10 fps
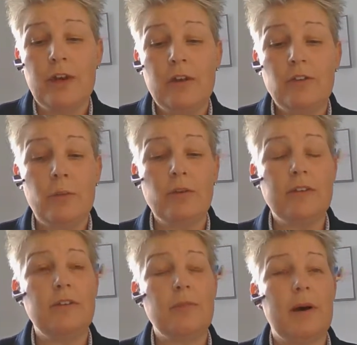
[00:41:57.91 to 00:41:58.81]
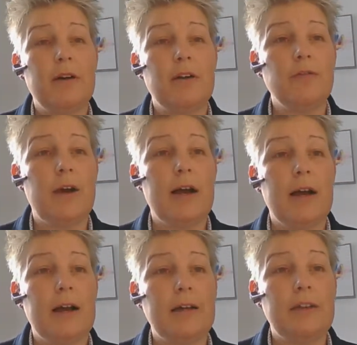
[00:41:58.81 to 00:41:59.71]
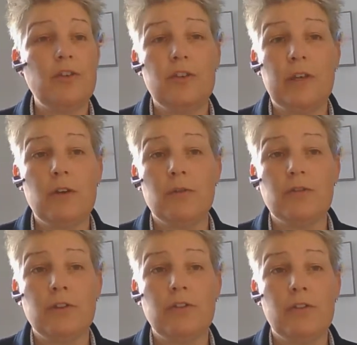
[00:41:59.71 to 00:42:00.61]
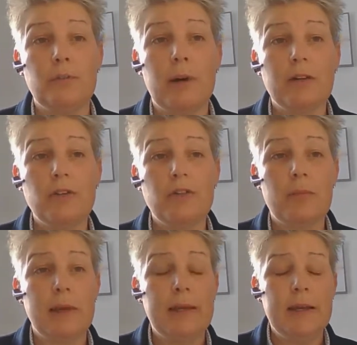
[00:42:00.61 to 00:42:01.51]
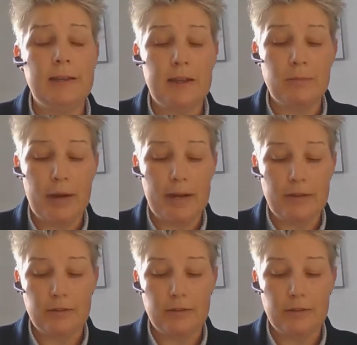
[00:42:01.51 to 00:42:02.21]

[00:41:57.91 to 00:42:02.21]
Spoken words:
supported as part of an electric vehicle strategic partnership led by